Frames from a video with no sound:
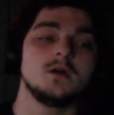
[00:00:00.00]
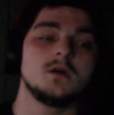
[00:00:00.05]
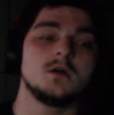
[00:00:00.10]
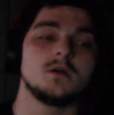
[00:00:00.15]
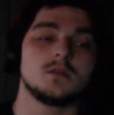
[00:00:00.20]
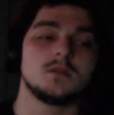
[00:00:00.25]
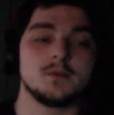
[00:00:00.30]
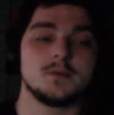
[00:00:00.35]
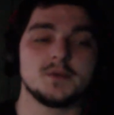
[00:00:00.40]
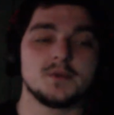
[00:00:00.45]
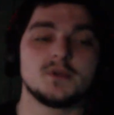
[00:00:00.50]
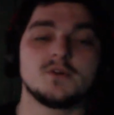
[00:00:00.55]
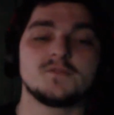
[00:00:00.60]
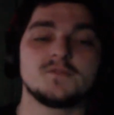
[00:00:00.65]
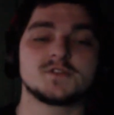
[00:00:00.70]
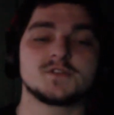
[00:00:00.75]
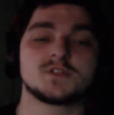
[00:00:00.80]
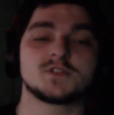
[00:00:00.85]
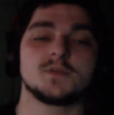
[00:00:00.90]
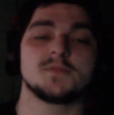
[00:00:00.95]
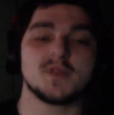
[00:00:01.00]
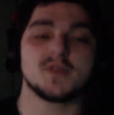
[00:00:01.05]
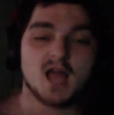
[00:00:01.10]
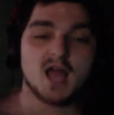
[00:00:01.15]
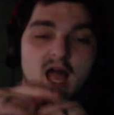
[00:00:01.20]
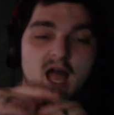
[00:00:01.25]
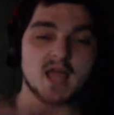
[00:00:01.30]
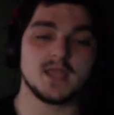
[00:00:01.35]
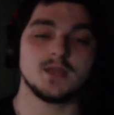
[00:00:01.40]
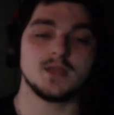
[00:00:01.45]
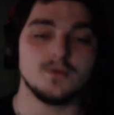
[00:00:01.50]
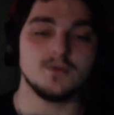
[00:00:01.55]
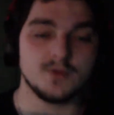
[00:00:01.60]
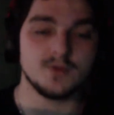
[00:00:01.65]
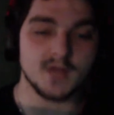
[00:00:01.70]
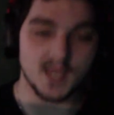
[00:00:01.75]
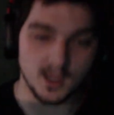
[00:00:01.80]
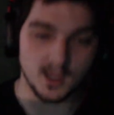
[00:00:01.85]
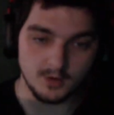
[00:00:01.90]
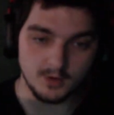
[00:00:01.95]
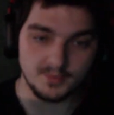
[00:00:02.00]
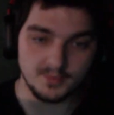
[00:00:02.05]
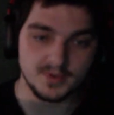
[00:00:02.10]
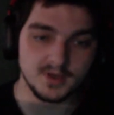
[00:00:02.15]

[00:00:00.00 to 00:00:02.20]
Let me know if there's something I can do to help.